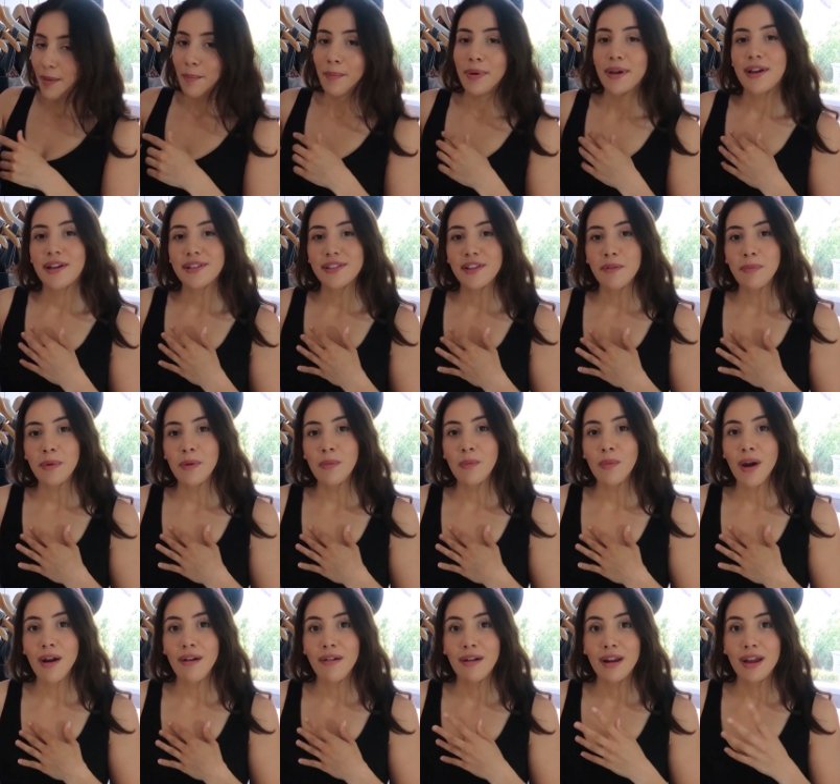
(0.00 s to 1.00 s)
Because I've been
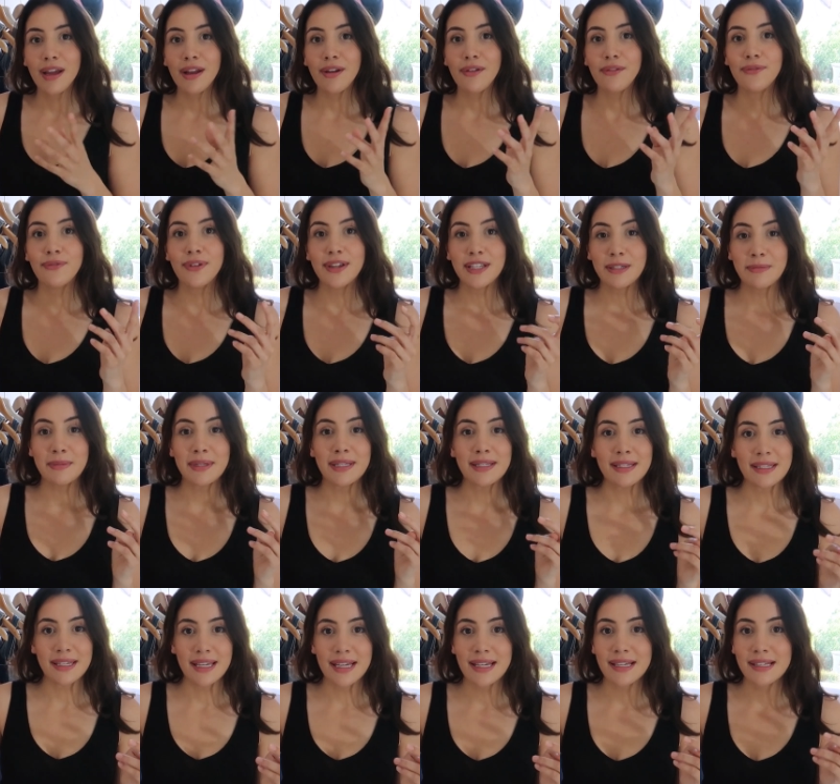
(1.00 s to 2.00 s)
wearing vitamin
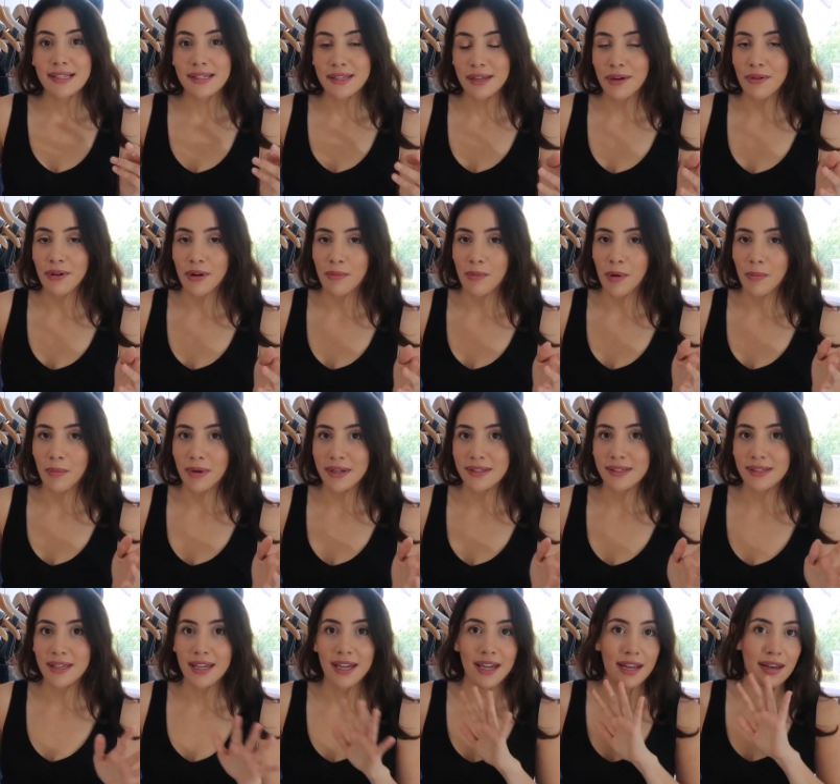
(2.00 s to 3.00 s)
C serum on my
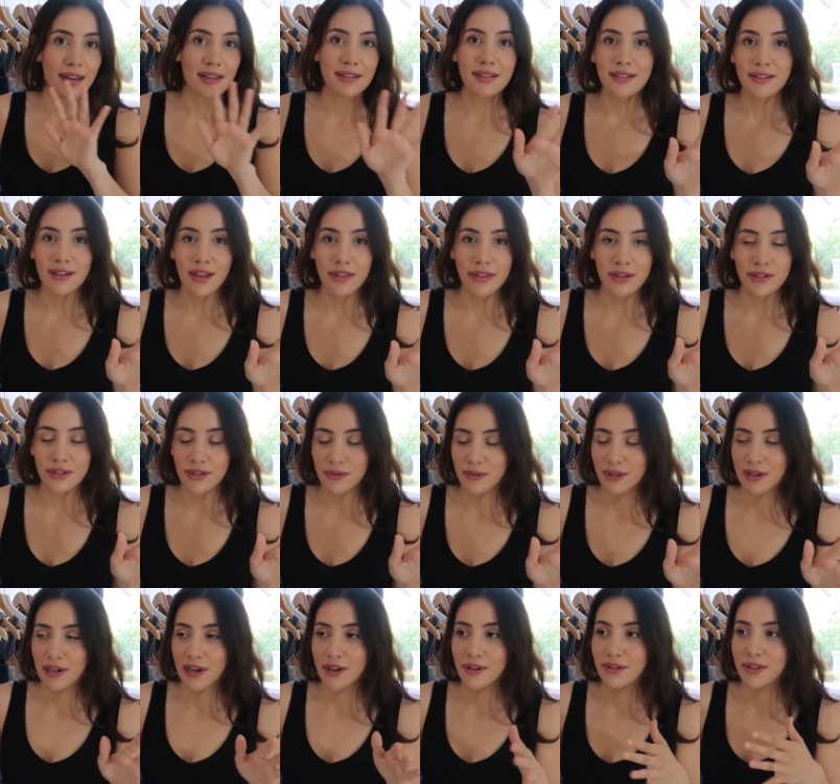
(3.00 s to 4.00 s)
skin, this has nothing to do
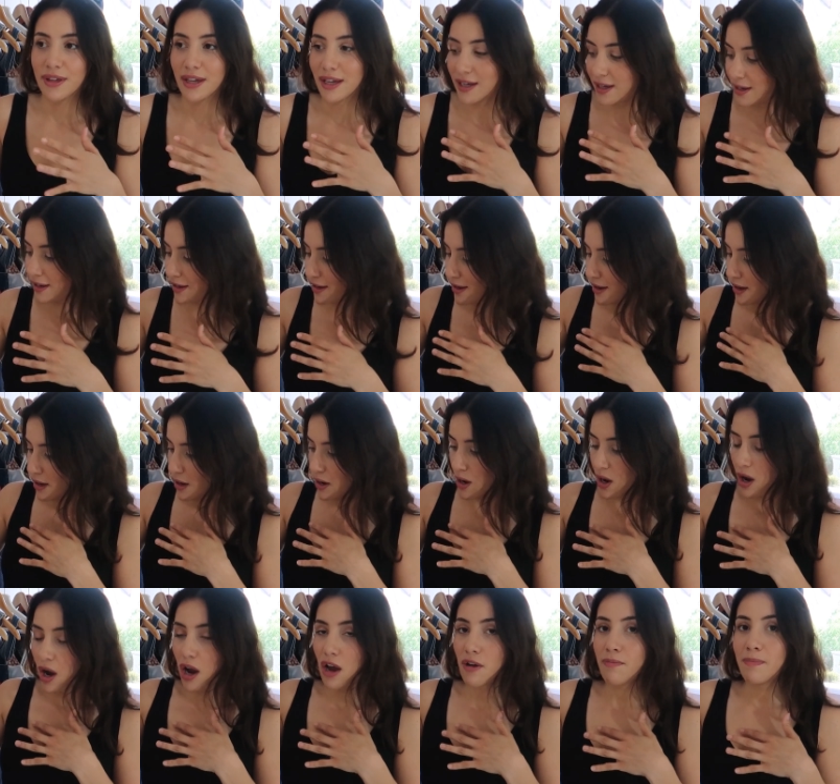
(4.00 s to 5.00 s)
with clothing,
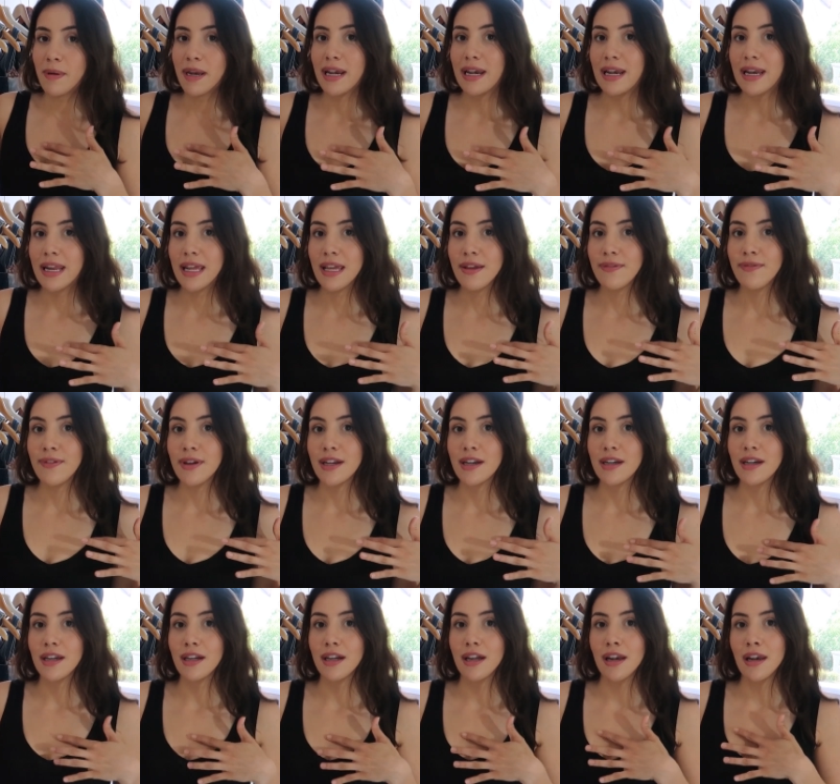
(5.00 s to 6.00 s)
I've been
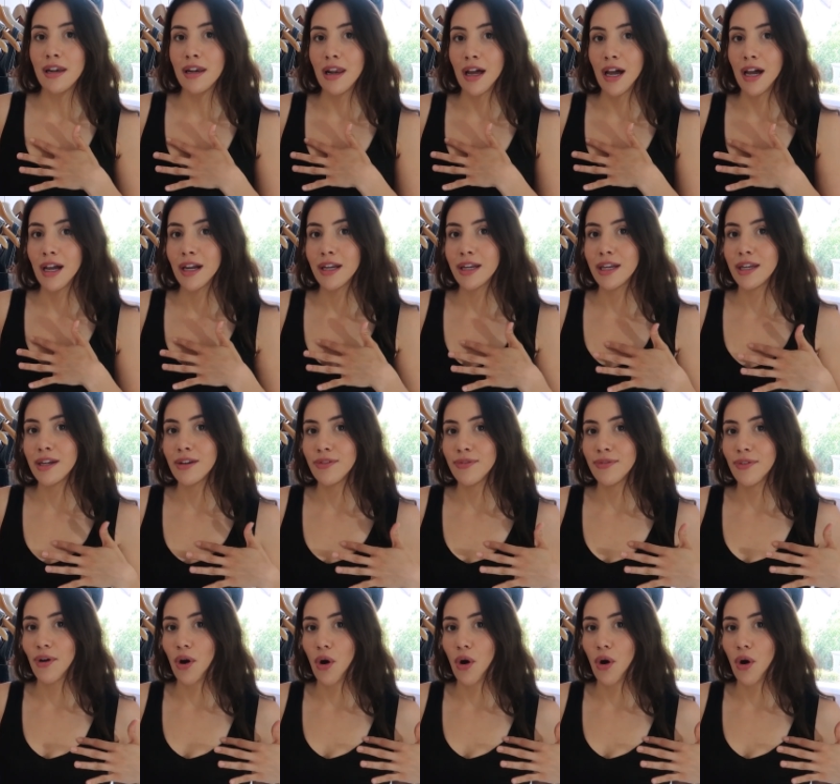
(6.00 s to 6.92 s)
leaving like a line of